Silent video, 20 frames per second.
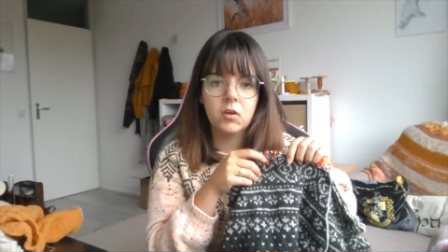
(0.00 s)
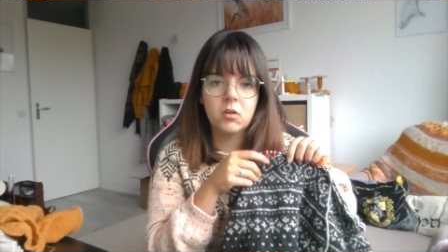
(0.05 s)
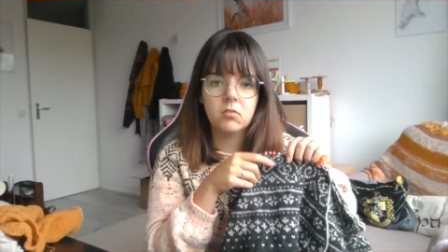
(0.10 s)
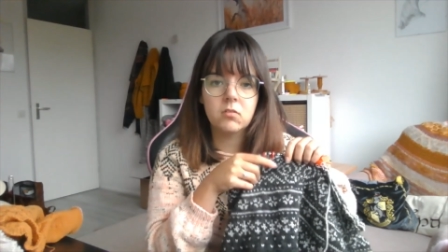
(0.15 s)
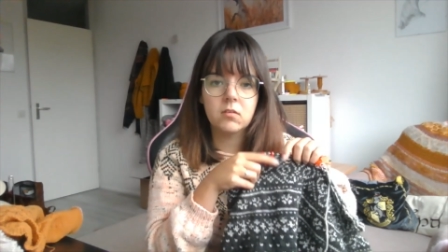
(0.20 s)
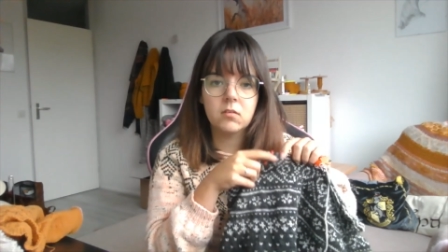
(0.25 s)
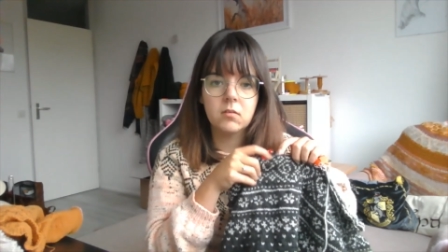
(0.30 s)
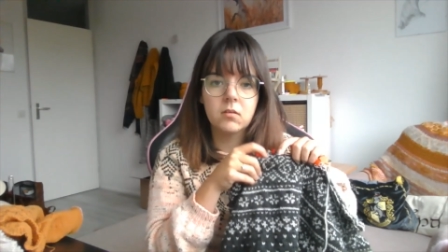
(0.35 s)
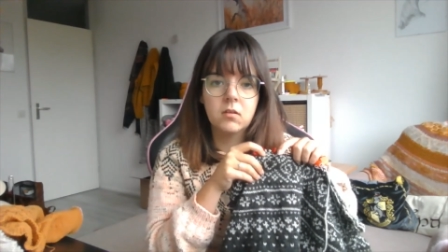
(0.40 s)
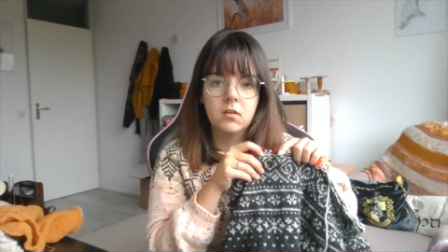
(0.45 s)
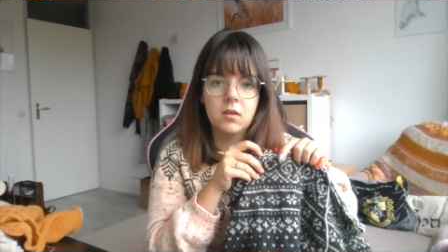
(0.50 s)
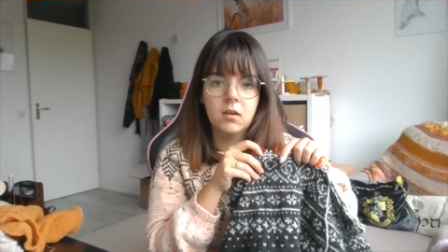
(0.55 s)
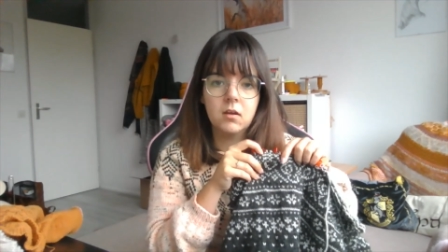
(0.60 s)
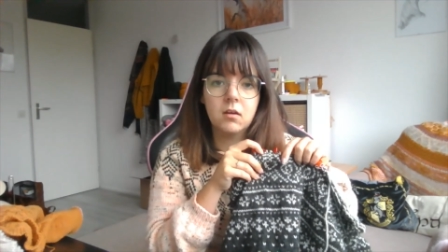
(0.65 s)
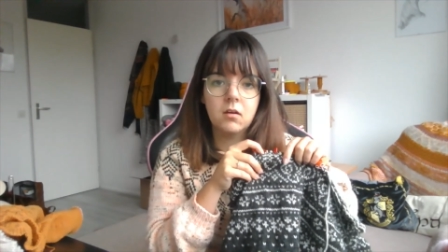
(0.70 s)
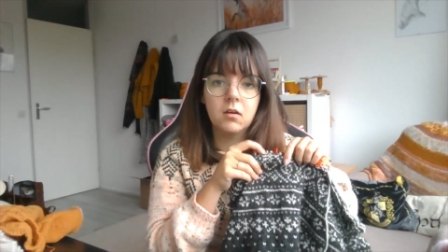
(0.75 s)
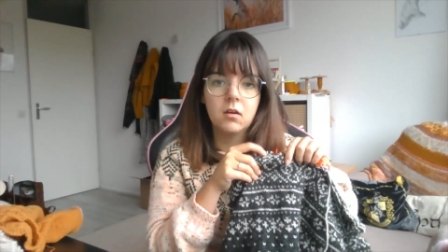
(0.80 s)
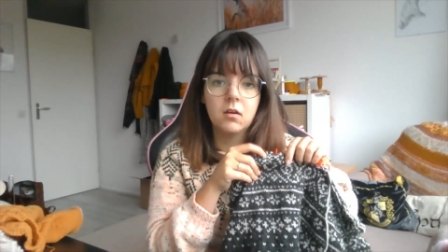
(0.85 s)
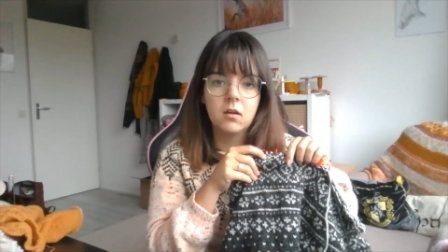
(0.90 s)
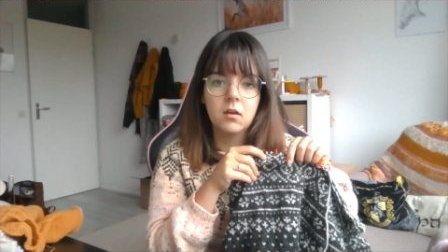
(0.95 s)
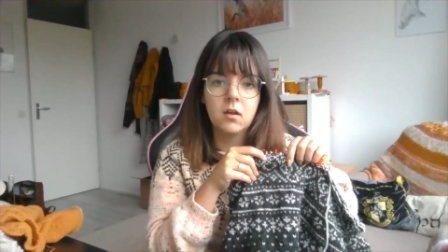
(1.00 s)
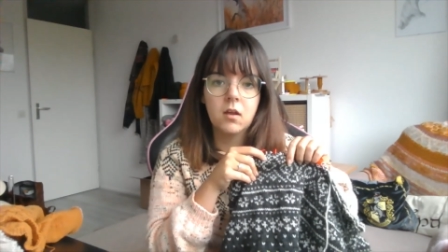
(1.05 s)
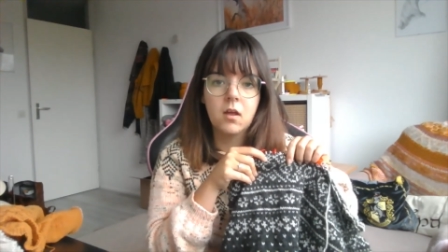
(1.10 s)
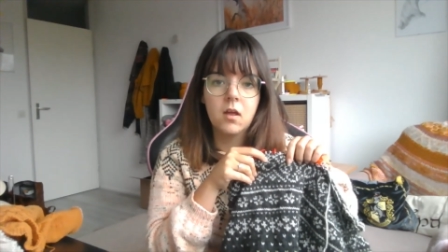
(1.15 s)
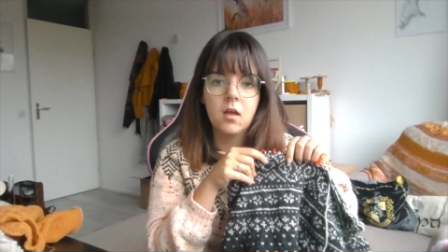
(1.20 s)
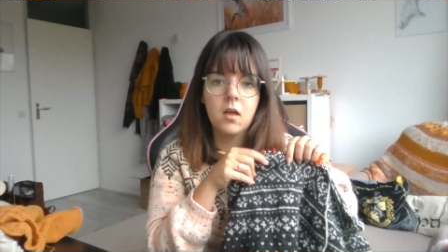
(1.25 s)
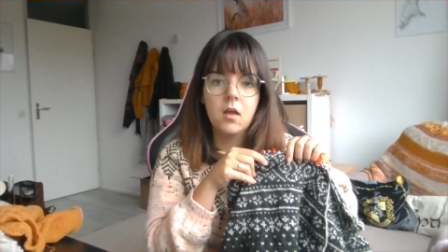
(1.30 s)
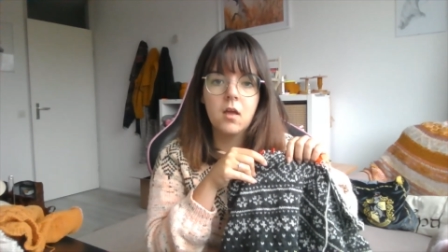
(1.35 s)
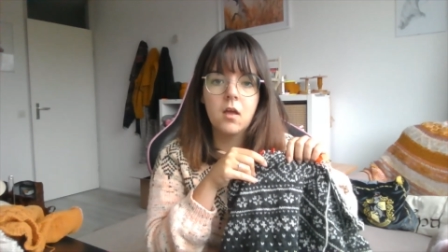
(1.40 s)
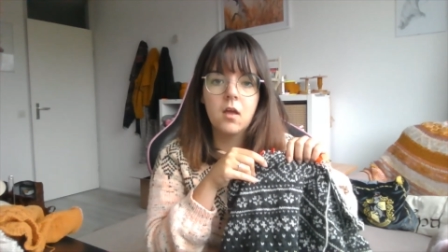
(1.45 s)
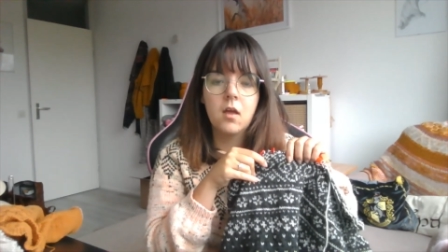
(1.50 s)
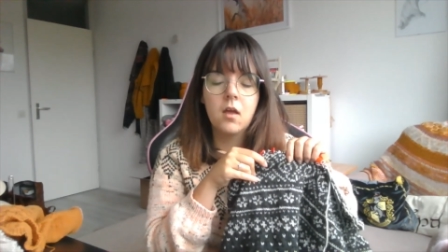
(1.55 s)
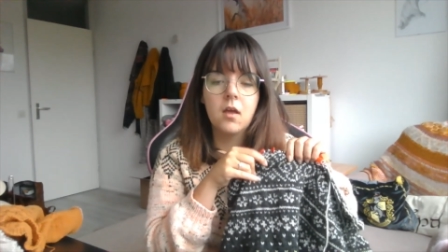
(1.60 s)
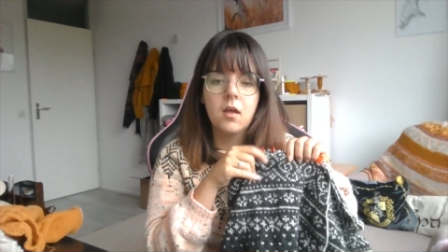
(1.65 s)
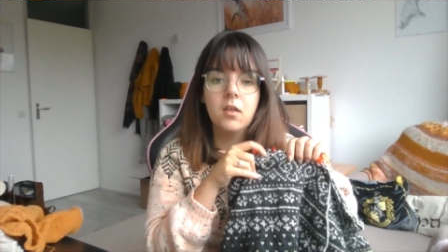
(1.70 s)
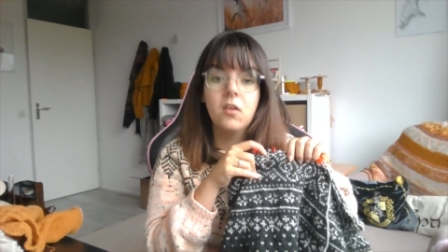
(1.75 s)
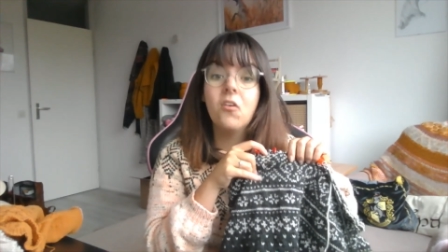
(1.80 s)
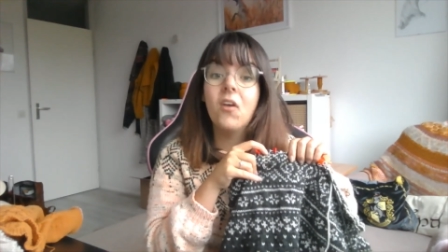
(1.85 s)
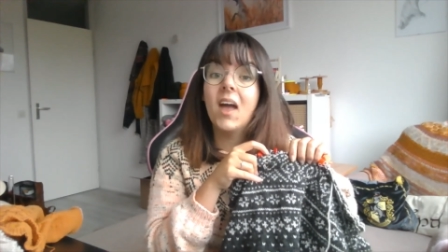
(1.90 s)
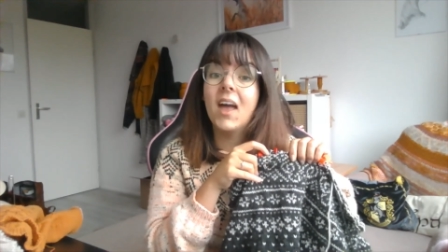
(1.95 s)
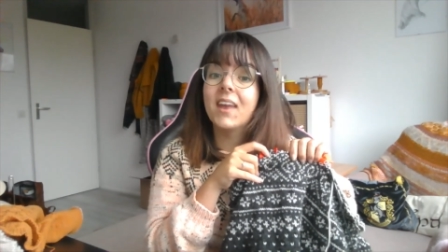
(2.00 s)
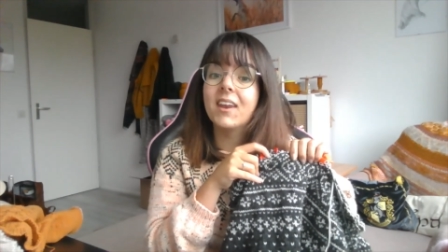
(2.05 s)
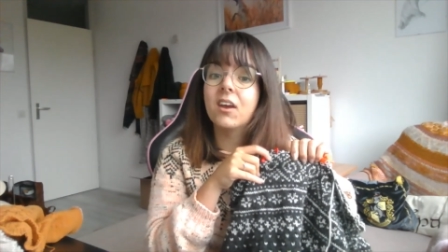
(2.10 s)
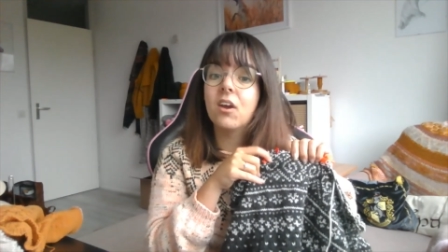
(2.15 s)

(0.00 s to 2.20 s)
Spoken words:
is it, here, you add